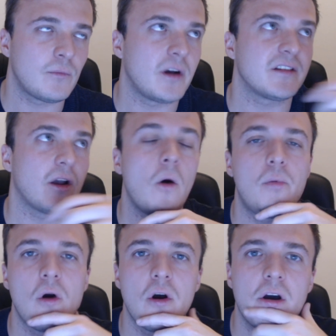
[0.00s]
What is it?
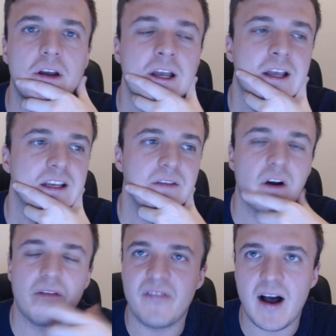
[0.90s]
Upwork. You've
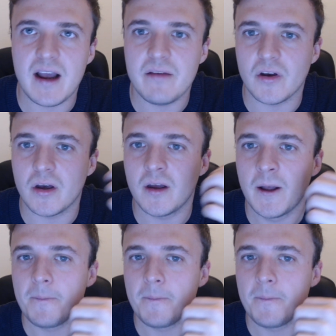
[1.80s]
got Fiverr.